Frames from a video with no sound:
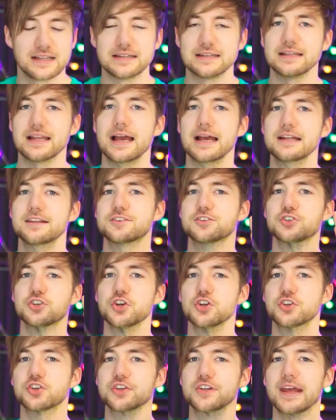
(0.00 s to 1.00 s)
Let's
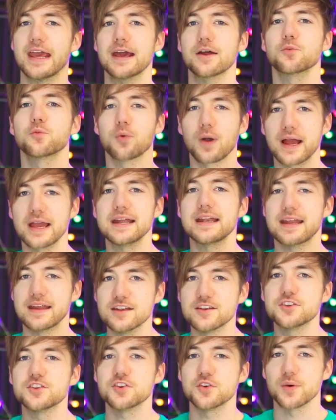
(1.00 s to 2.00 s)
just get right
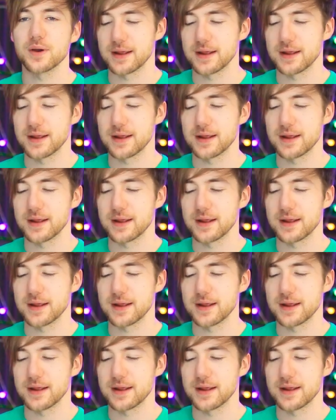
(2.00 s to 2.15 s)
into